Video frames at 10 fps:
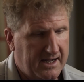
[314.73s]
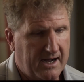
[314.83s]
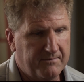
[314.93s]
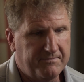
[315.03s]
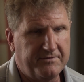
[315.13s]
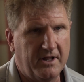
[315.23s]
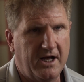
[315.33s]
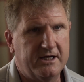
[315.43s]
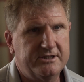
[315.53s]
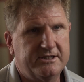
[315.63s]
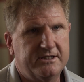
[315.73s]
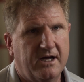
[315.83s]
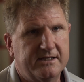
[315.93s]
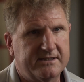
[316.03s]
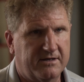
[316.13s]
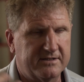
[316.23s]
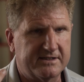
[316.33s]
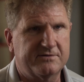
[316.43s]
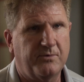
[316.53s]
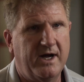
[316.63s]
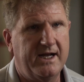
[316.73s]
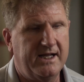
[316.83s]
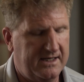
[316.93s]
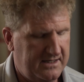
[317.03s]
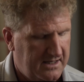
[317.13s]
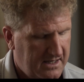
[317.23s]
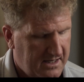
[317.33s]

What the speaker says: got flushed. I started sweating.